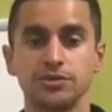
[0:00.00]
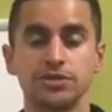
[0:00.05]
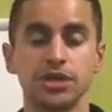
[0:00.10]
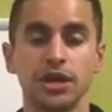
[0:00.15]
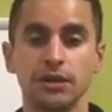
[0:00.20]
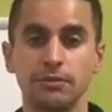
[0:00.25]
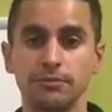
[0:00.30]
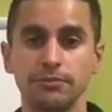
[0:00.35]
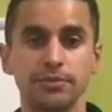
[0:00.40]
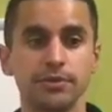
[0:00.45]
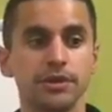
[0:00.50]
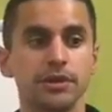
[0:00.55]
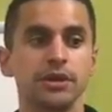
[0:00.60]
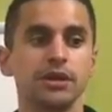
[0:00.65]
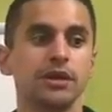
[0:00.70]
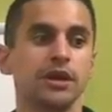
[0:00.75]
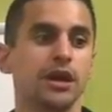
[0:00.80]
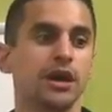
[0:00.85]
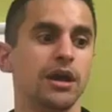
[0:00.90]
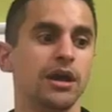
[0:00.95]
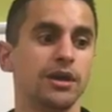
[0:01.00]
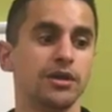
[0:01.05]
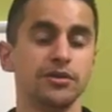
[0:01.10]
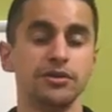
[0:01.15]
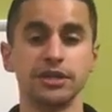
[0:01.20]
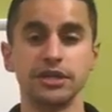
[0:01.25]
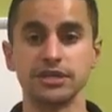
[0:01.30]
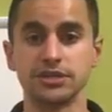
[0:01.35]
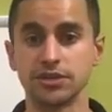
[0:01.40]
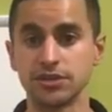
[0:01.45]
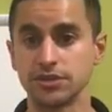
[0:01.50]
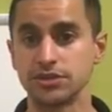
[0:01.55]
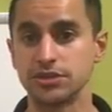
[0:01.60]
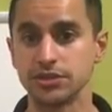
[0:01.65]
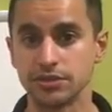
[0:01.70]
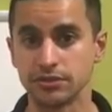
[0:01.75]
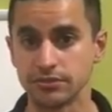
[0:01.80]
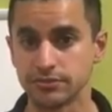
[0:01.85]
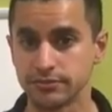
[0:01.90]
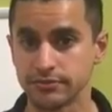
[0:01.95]
jump, your knees
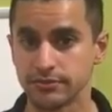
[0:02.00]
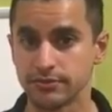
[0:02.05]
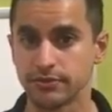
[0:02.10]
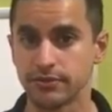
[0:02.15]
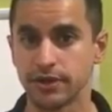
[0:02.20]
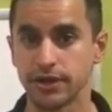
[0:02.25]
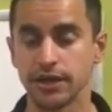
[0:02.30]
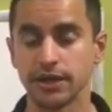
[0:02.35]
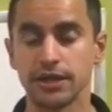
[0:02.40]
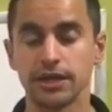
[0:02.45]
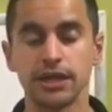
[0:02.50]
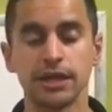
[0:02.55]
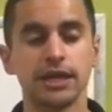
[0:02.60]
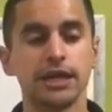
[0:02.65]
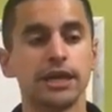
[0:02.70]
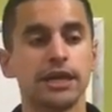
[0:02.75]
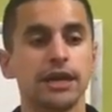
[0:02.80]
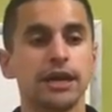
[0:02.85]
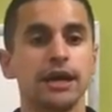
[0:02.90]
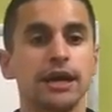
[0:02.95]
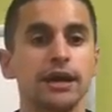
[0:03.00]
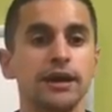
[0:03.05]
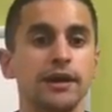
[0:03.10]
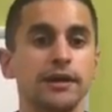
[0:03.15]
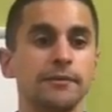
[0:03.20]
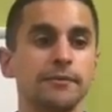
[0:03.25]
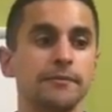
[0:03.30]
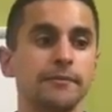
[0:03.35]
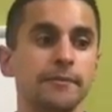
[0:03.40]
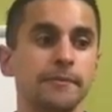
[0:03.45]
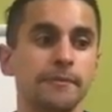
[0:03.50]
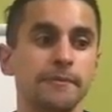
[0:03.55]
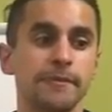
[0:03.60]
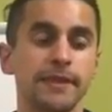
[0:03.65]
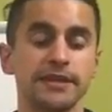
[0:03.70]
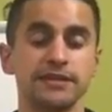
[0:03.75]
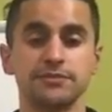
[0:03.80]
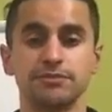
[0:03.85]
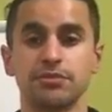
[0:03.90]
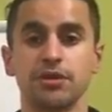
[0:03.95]
hurt you, right?
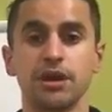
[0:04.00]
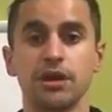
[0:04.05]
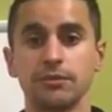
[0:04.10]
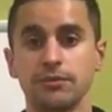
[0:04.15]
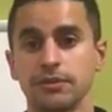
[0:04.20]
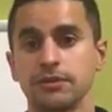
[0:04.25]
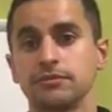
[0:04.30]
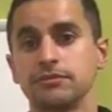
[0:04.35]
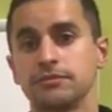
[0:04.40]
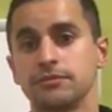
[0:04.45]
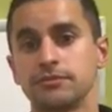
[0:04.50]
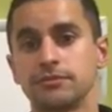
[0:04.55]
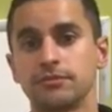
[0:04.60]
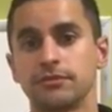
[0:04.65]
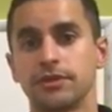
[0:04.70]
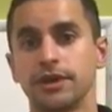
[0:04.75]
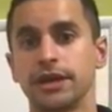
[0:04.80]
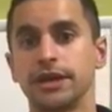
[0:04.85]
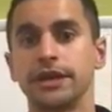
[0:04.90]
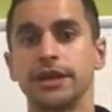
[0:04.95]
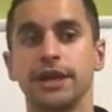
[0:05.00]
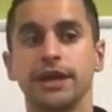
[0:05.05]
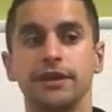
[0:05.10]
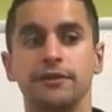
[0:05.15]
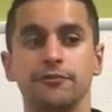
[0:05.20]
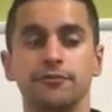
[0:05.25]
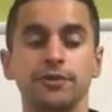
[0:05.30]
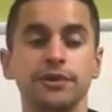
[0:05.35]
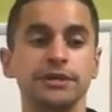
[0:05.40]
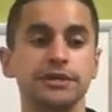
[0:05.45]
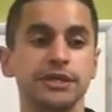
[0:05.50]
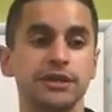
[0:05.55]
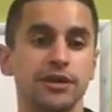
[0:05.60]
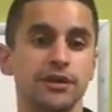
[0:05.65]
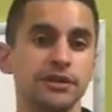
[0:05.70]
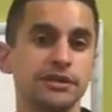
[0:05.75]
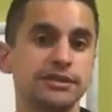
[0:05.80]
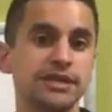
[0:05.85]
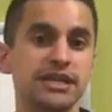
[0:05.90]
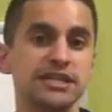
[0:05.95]
That's a problem, right? And if we did
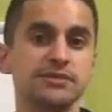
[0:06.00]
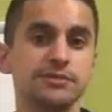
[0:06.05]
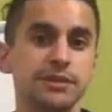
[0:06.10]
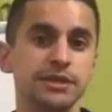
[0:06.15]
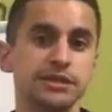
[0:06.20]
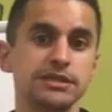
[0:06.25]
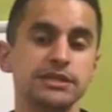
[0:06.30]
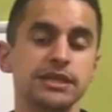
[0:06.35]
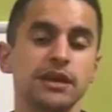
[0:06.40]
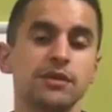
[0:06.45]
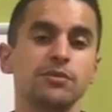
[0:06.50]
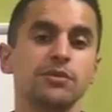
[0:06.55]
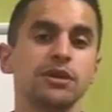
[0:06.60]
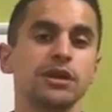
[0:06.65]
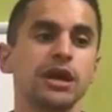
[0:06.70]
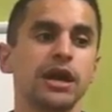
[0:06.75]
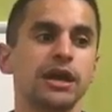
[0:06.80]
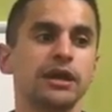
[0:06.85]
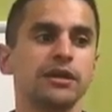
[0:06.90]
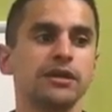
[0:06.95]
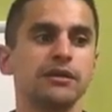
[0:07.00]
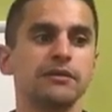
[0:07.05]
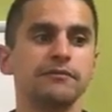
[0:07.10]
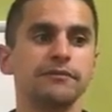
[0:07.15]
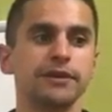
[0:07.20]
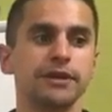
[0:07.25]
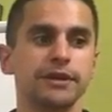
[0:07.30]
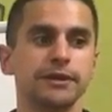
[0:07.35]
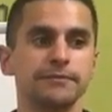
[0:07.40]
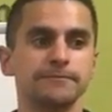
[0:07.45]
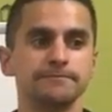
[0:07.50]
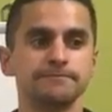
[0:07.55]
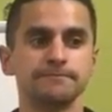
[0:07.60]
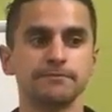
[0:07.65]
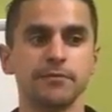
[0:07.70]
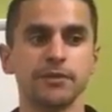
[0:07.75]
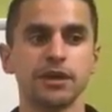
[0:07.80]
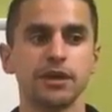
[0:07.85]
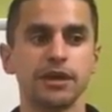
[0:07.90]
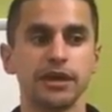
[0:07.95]
our assessments, that would kind of
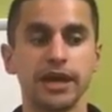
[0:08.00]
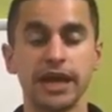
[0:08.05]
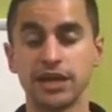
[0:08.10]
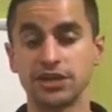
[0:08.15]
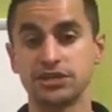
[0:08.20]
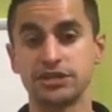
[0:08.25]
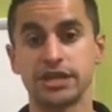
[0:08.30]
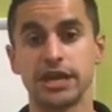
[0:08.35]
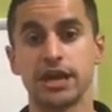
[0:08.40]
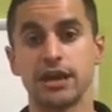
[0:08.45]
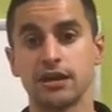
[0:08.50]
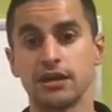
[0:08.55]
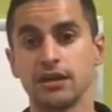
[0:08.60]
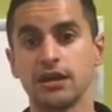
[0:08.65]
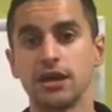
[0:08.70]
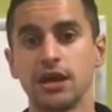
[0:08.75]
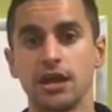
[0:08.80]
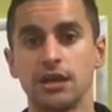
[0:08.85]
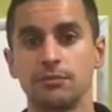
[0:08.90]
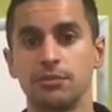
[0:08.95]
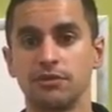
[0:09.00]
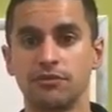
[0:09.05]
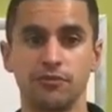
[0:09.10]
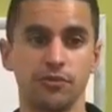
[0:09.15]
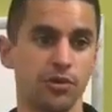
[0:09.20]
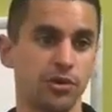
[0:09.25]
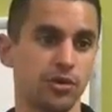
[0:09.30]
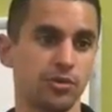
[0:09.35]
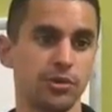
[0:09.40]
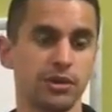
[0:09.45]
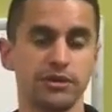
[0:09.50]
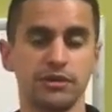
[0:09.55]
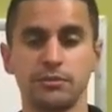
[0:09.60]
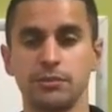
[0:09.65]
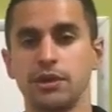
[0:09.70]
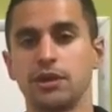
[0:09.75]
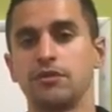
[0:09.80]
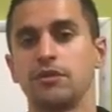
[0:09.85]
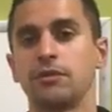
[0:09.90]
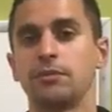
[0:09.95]
catch that before we're in the
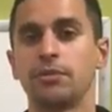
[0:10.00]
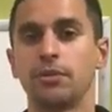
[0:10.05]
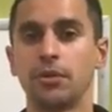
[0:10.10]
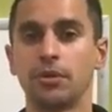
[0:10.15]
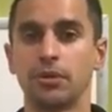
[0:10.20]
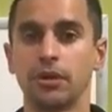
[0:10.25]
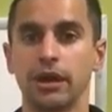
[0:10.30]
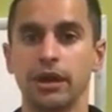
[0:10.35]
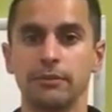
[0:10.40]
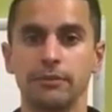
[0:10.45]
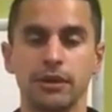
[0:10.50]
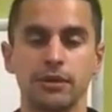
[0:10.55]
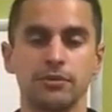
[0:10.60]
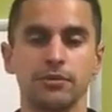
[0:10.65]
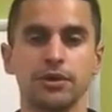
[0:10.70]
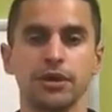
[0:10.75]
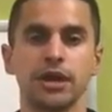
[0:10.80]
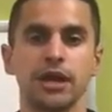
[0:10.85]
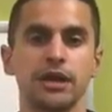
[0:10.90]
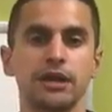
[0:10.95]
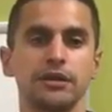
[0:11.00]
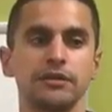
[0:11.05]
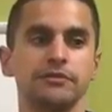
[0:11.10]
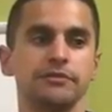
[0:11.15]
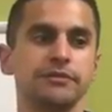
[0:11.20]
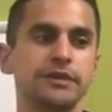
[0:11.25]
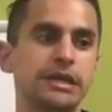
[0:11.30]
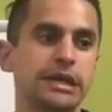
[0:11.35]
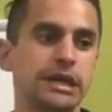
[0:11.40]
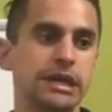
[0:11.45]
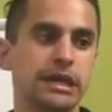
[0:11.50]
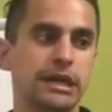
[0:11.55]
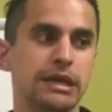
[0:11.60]
middle of our program and we're kind of